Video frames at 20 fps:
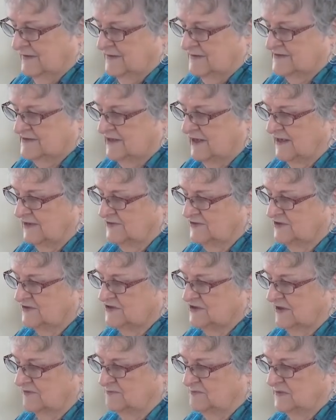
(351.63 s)
saying to
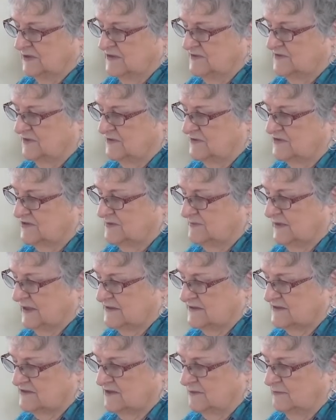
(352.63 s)
Jeff Bezos
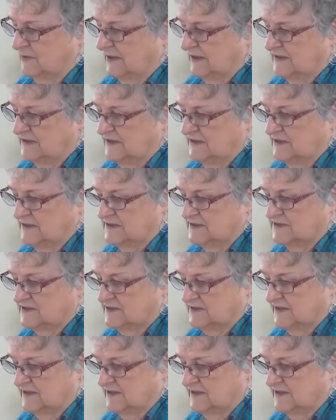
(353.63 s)
about some ideas